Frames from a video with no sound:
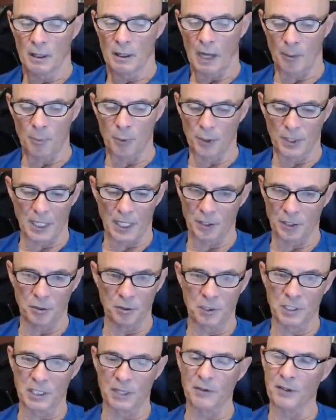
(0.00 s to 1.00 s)
I put that
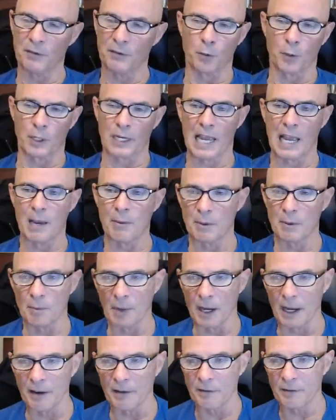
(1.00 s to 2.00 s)
274 cam in
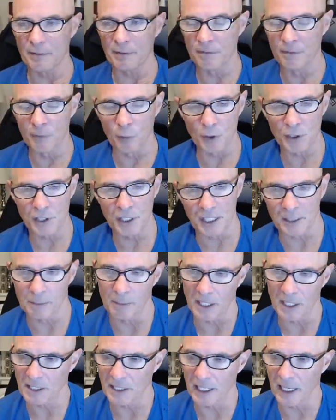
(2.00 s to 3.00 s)
my 4.6
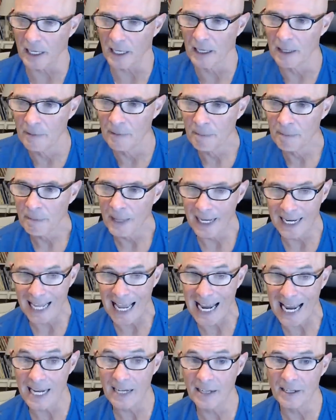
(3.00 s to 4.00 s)
Mustang and
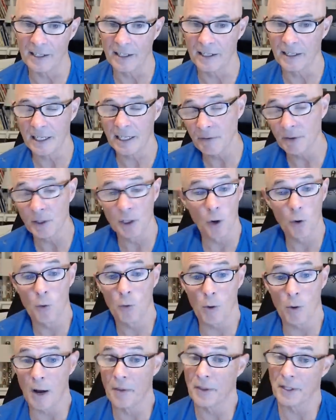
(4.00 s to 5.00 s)
hated it. Even
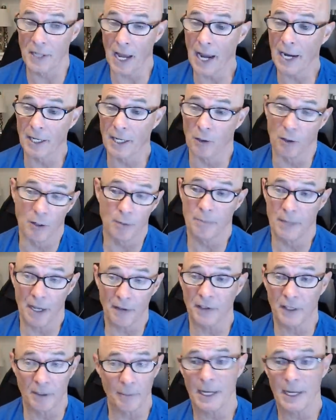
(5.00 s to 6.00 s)
though on the dyno, it
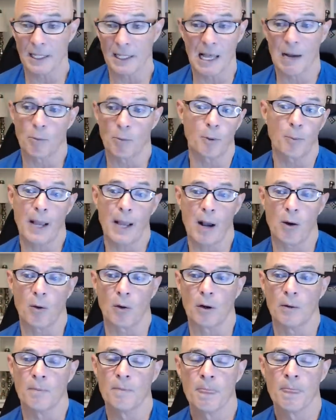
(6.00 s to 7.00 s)
definitely made a lot more
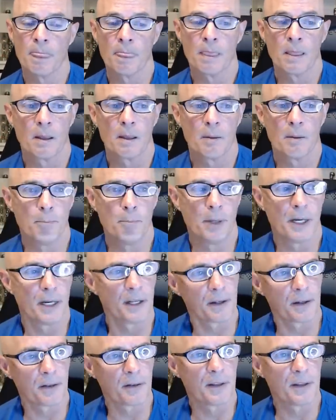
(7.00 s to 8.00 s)
power.
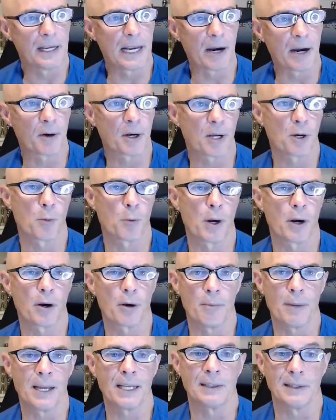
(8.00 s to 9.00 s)
But the area where
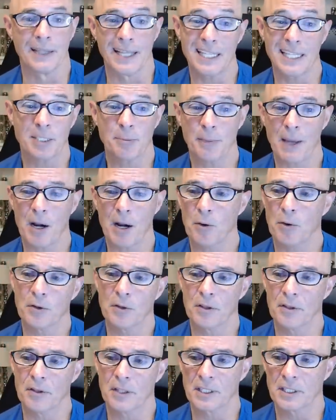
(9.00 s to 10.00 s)
it made less power
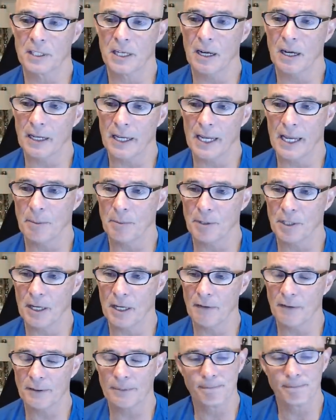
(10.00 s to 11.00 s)
than the stock
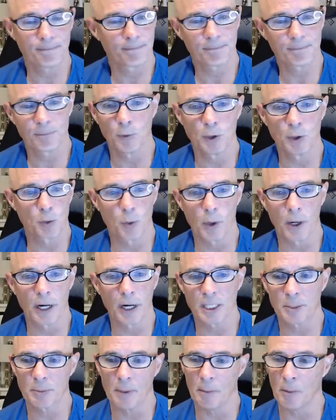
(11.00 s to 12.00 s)
camshaft was where
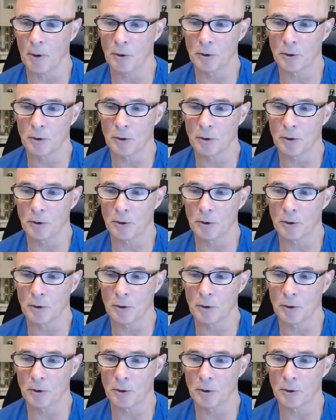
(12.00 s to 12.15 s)
I spent